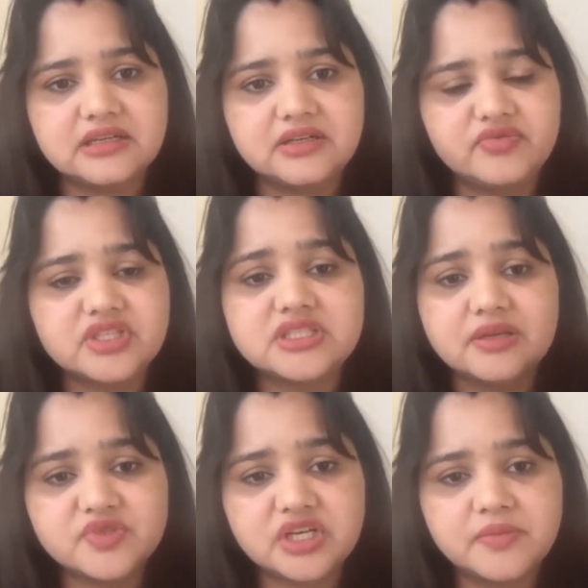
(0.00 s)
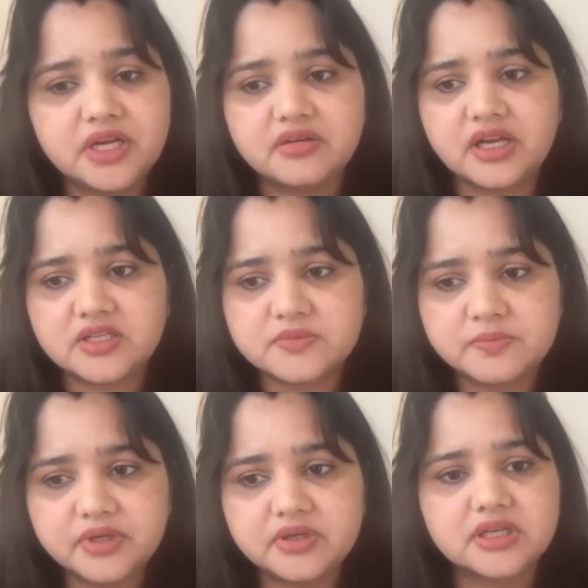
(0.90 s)
with subject matter
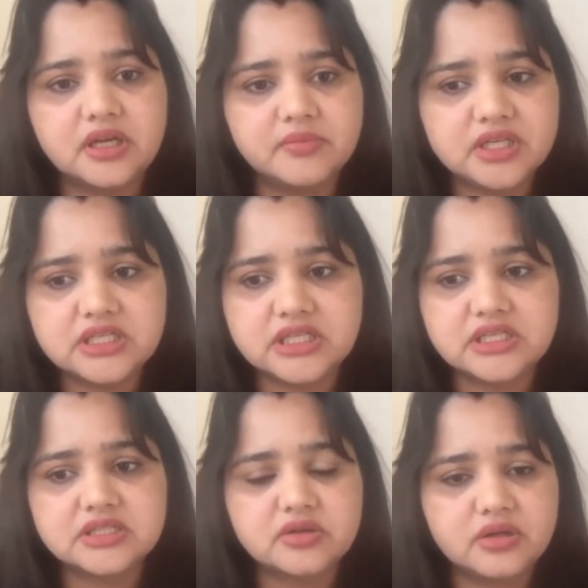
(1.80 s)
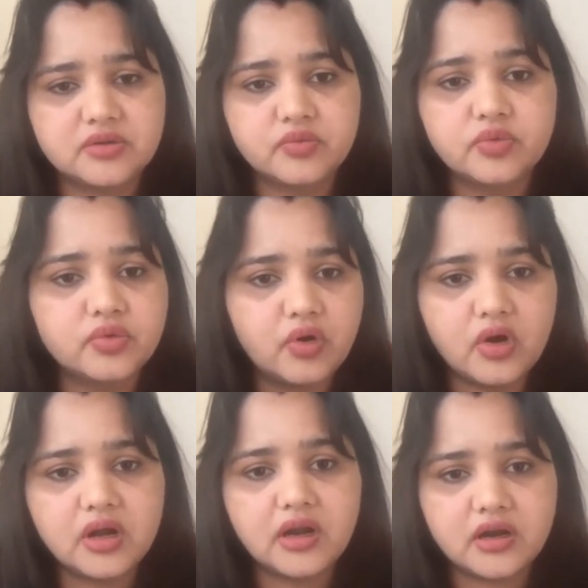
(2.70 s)
expert committees who
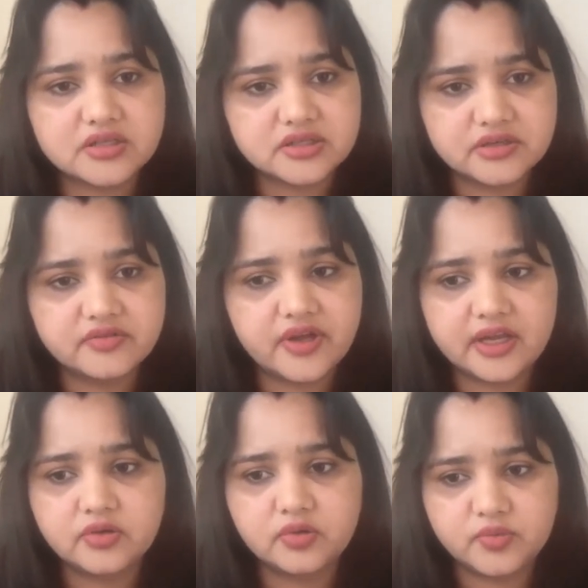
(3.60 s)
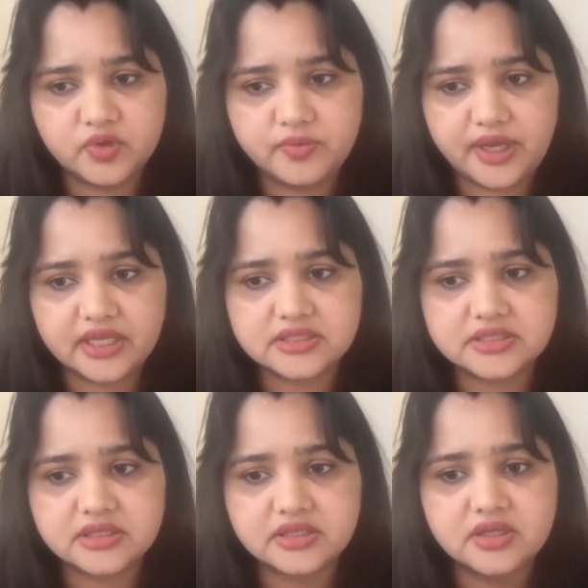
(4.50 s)
all are certified
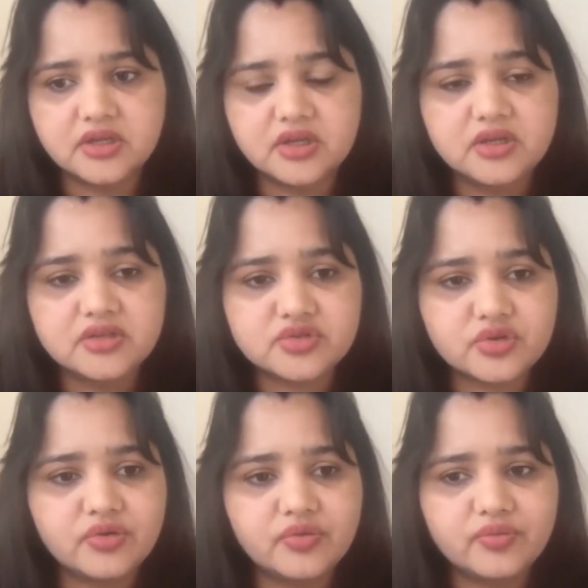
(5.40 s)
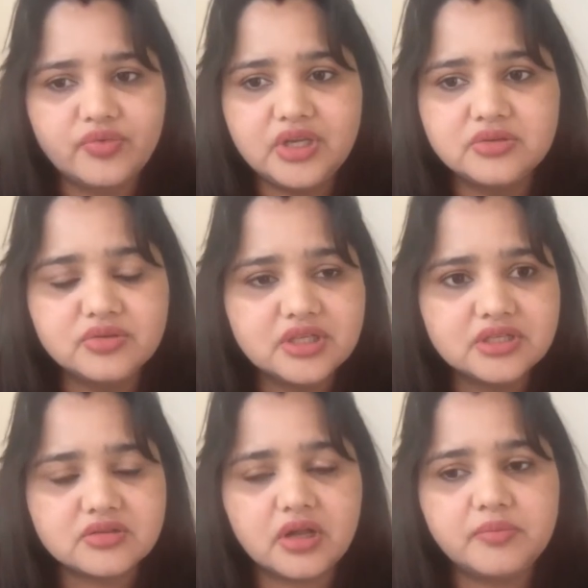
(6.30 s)
homeopaths. So we do this
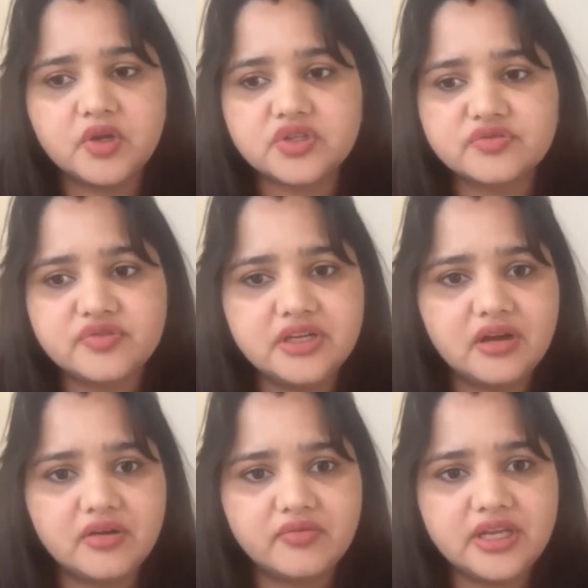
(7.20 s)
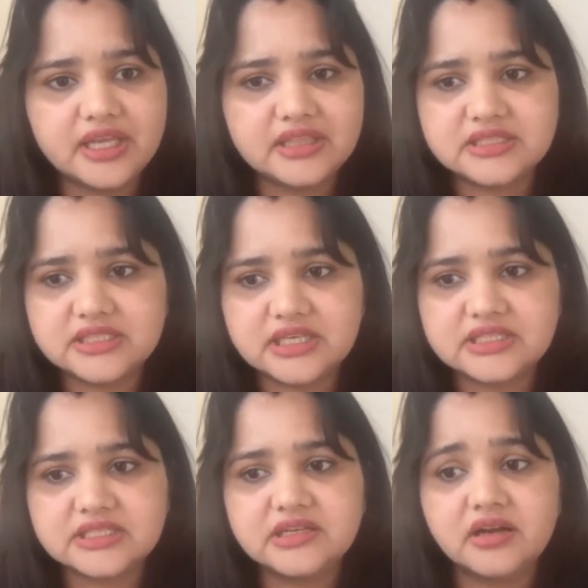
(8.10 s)
all because we at the
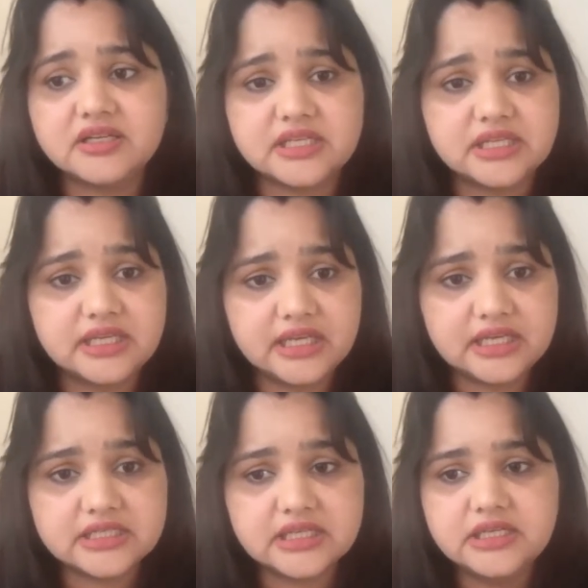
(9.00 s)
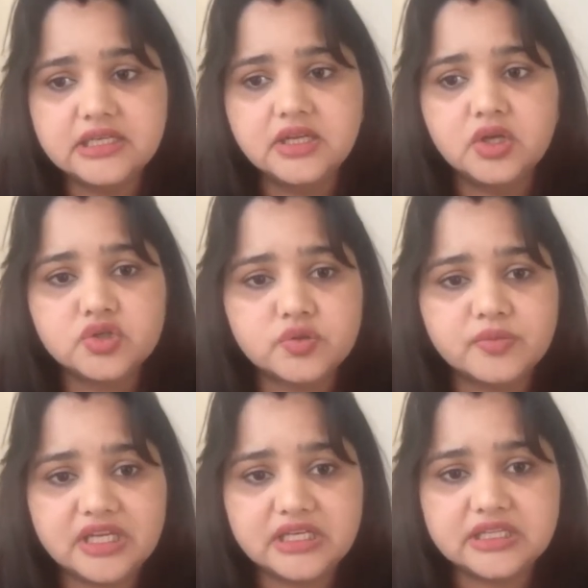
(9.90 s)
CHC are dedicated to
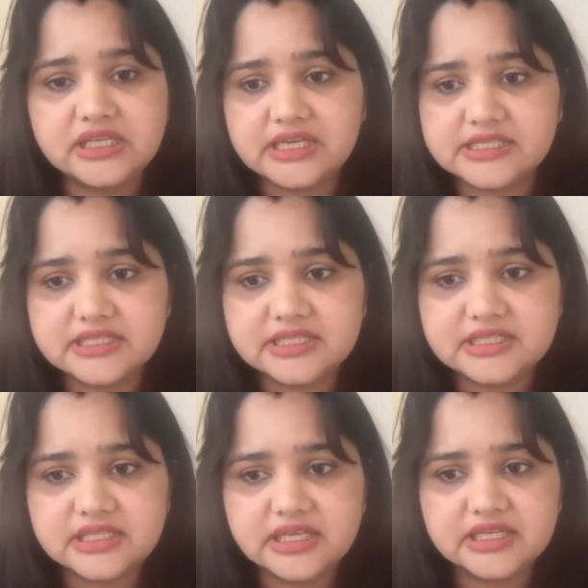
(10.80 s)
meet the NCCA